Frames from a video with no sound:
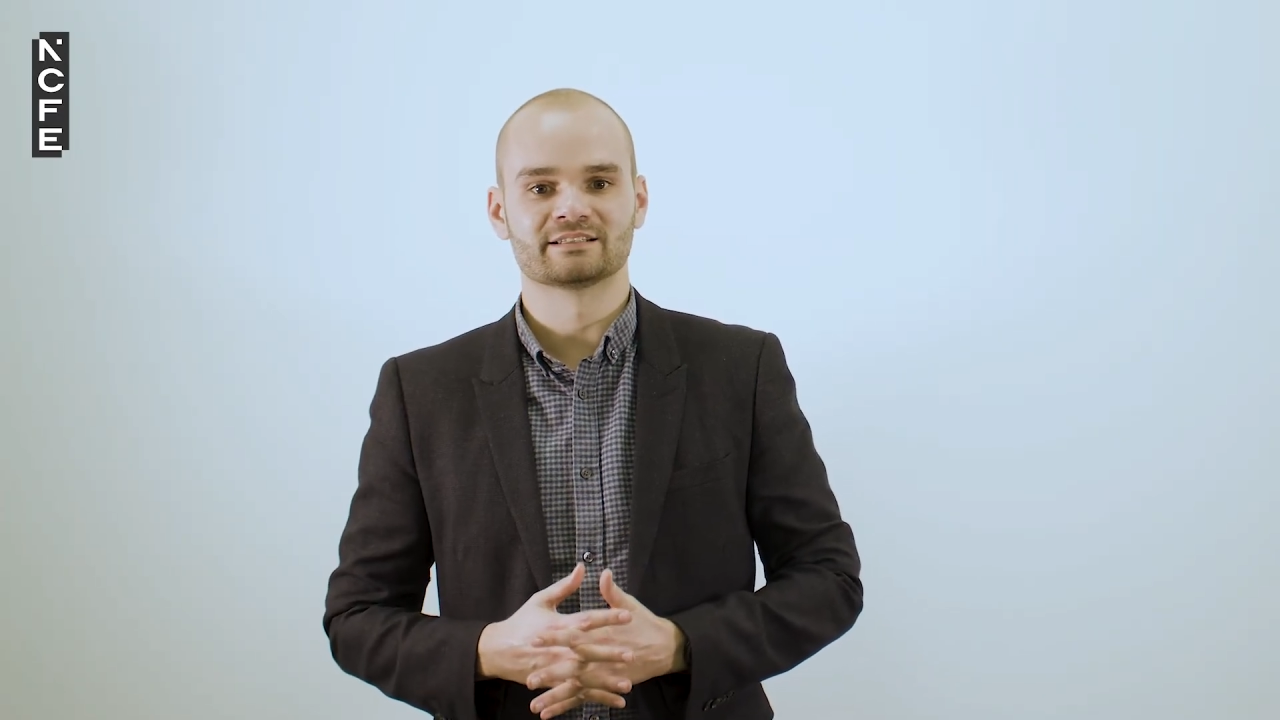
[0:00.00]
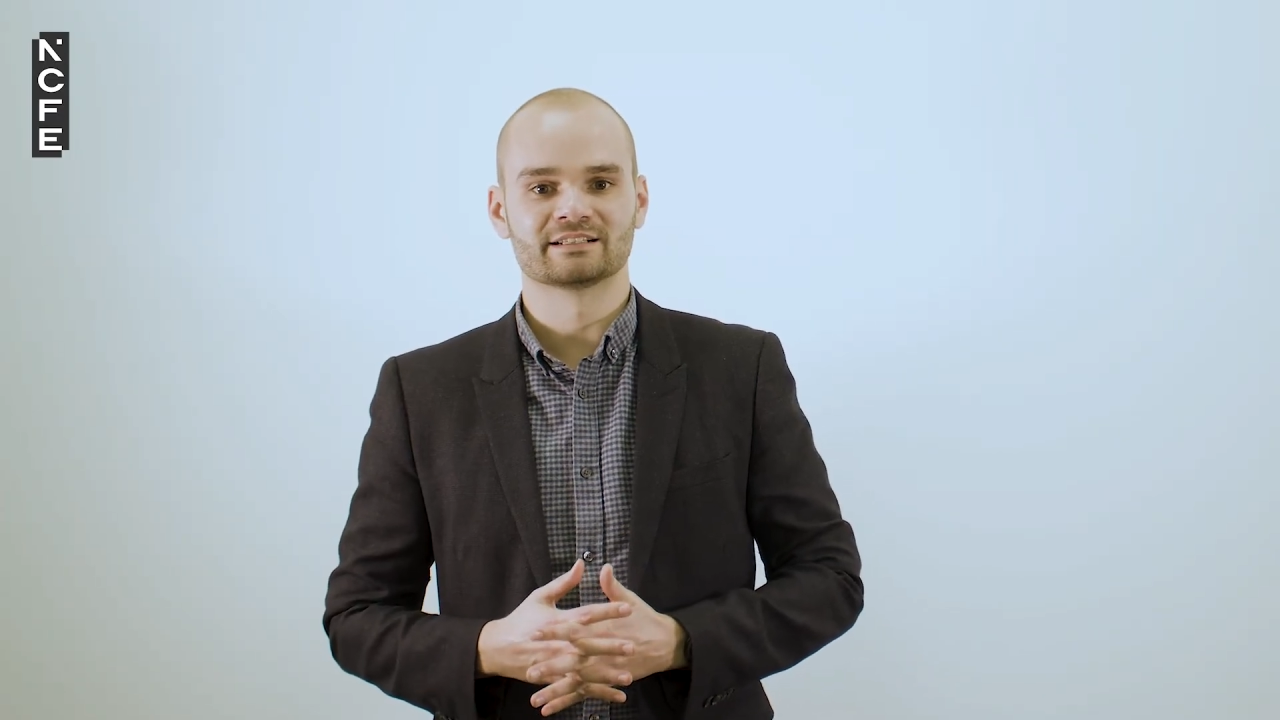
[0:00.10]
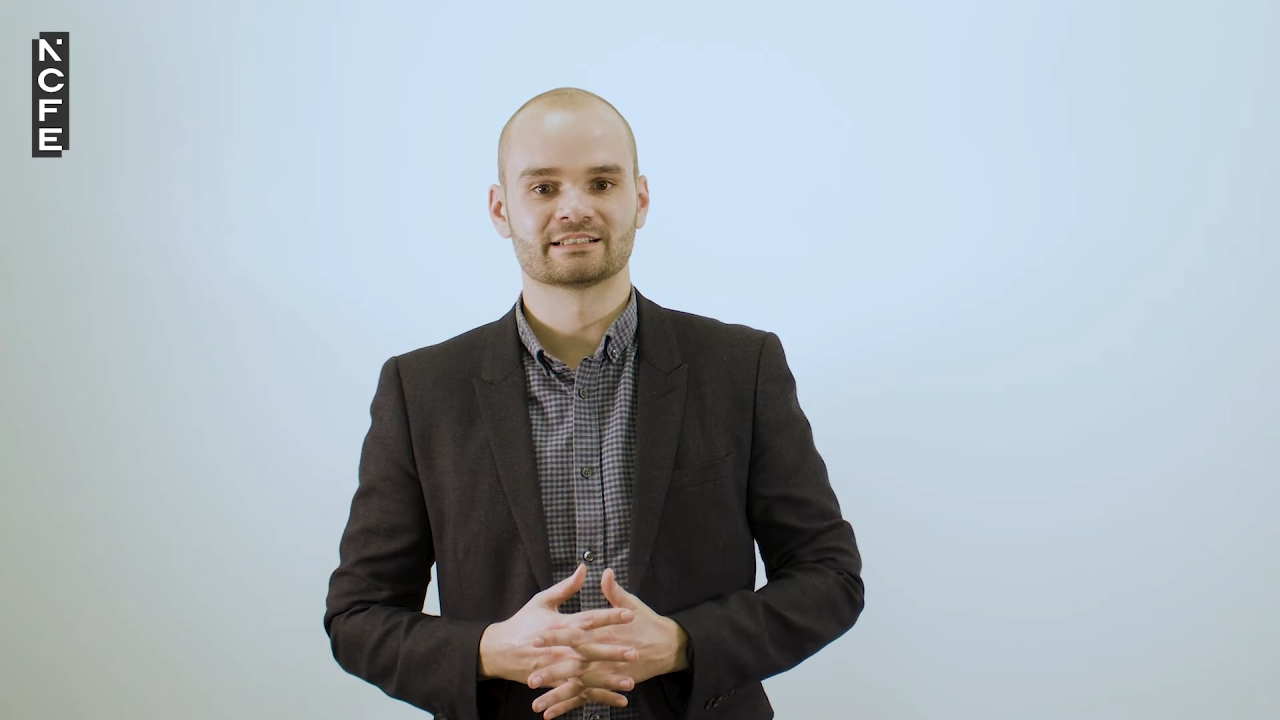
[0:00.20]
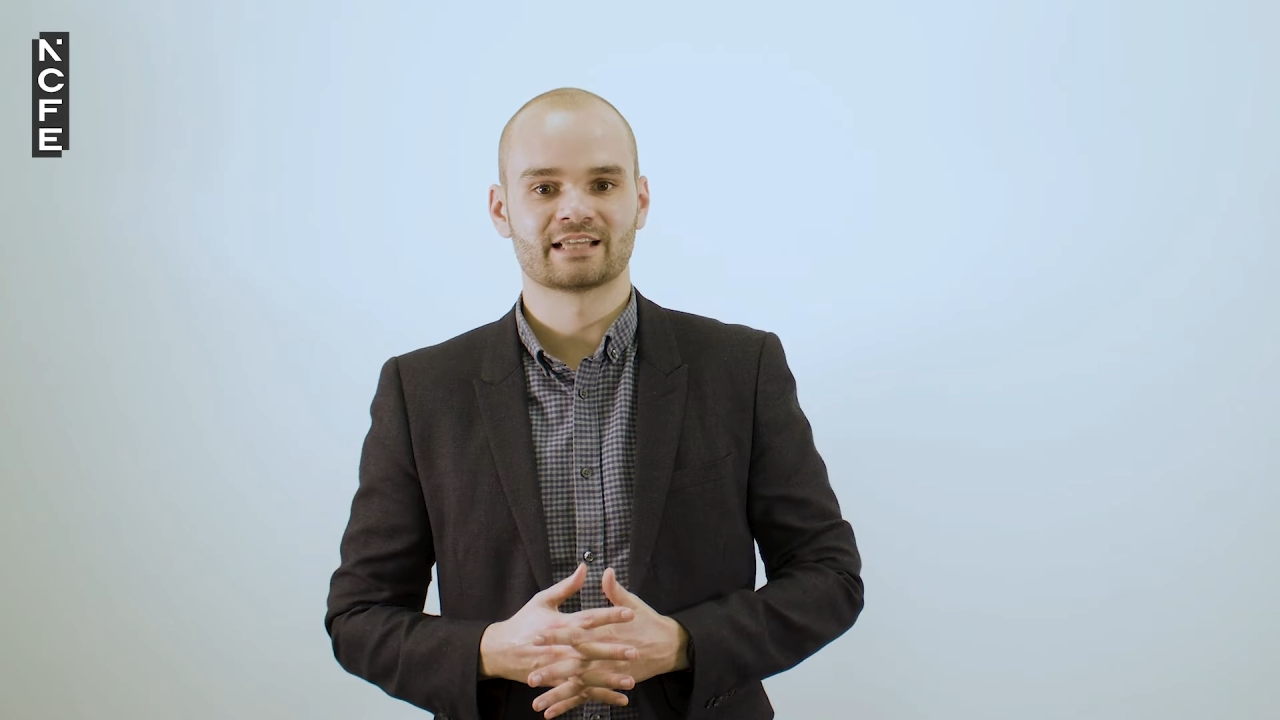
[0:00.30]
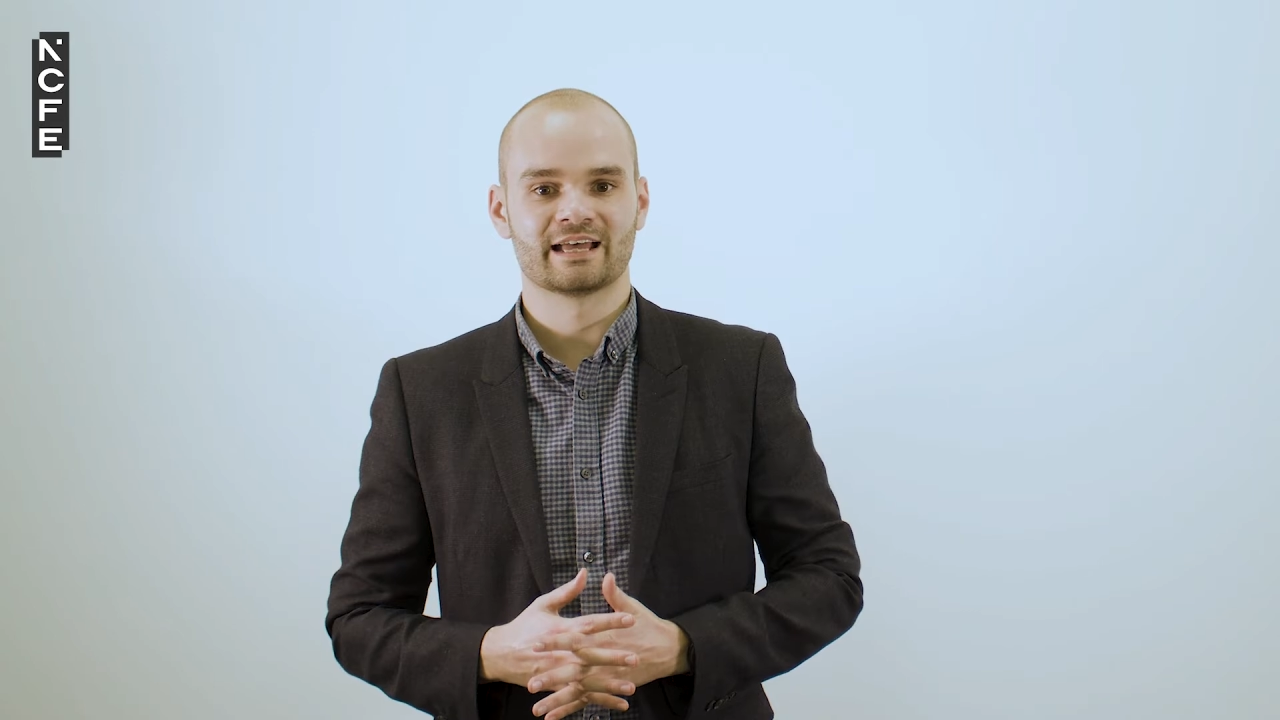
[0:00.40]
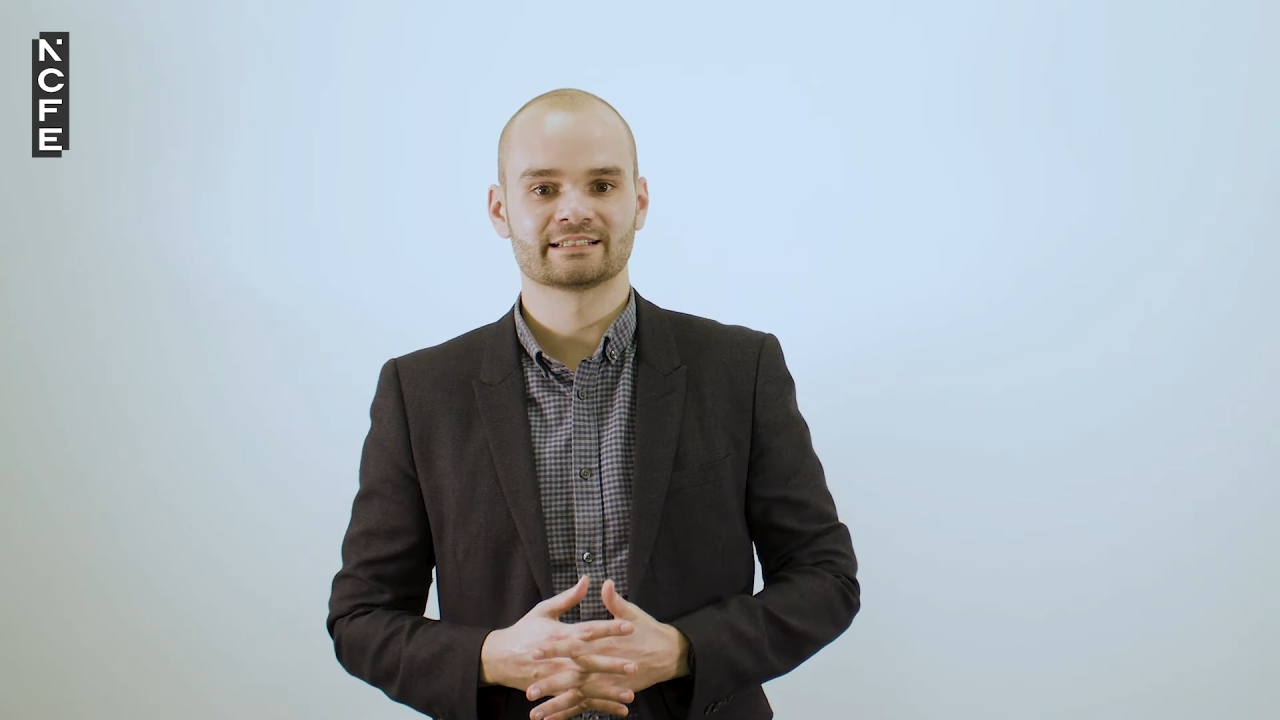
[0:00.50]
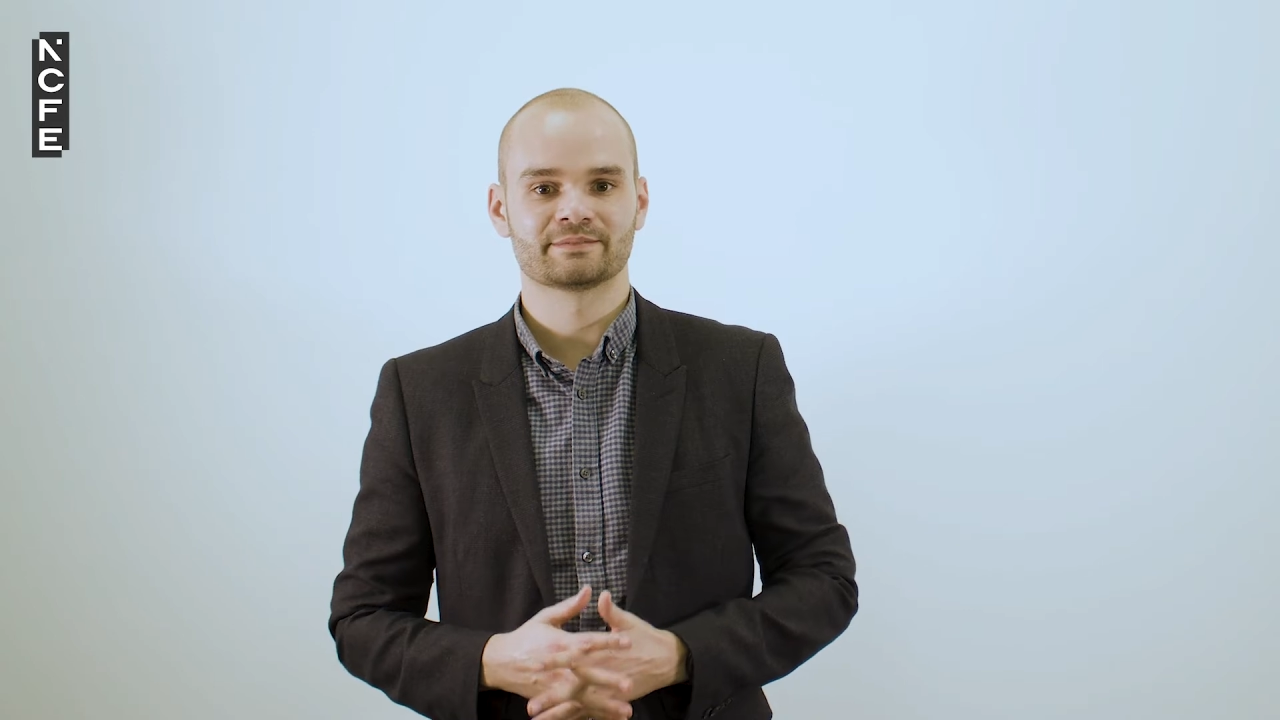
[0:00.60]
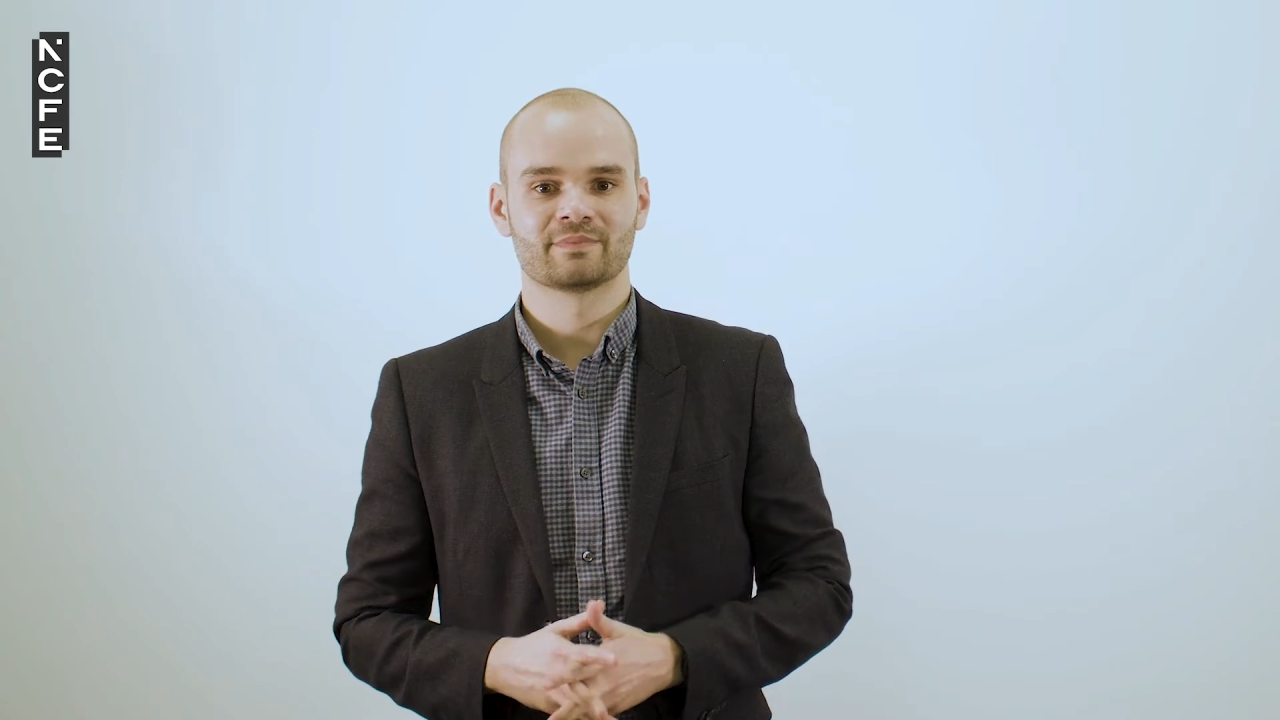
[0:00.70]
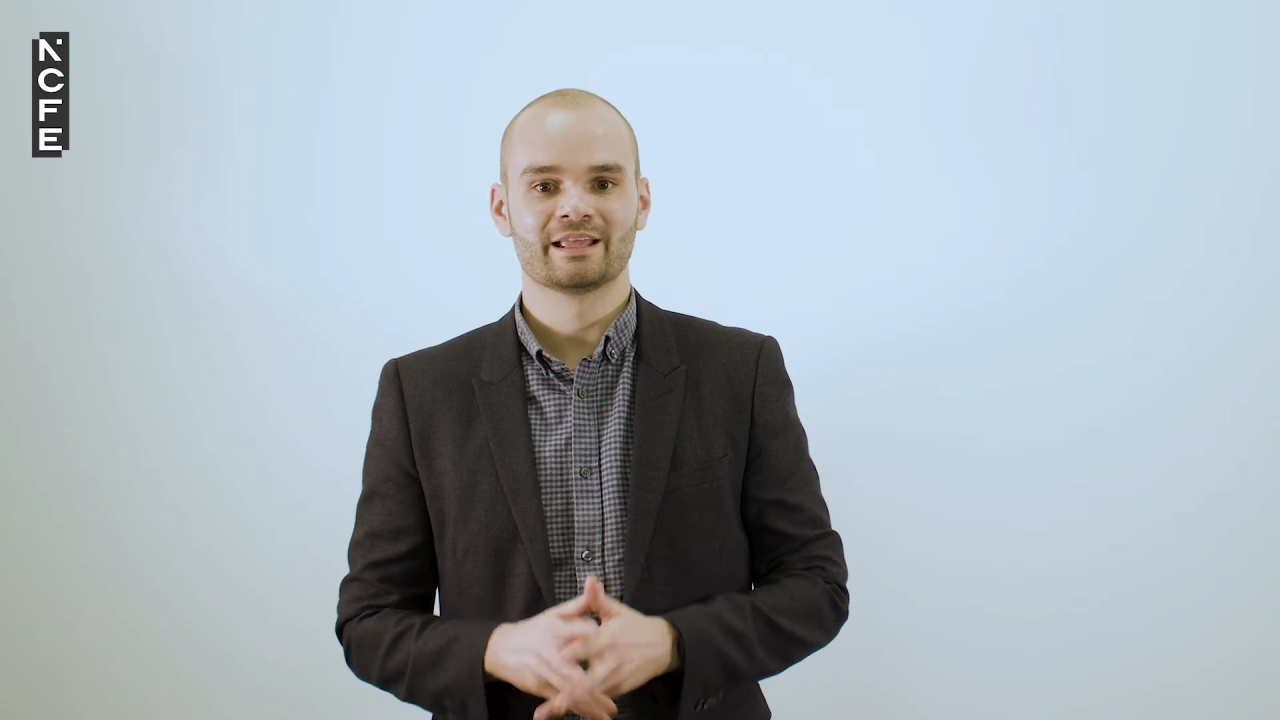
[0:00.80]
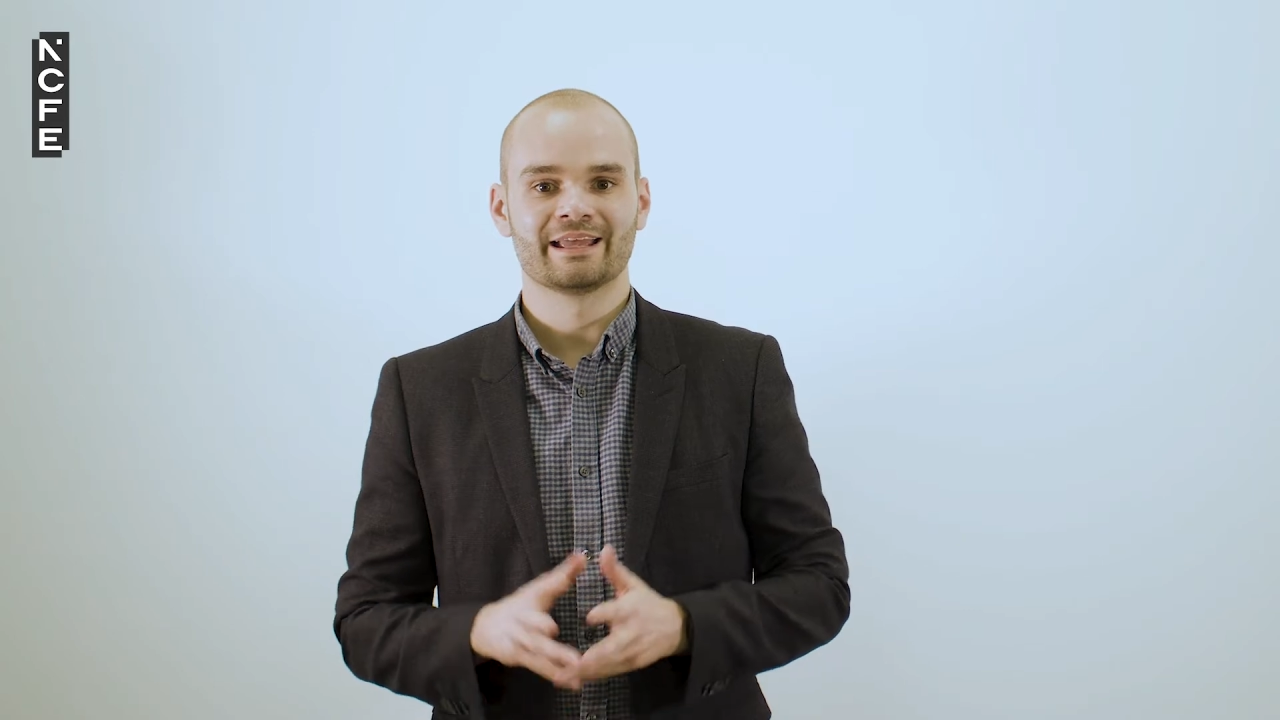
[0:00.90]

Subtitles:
success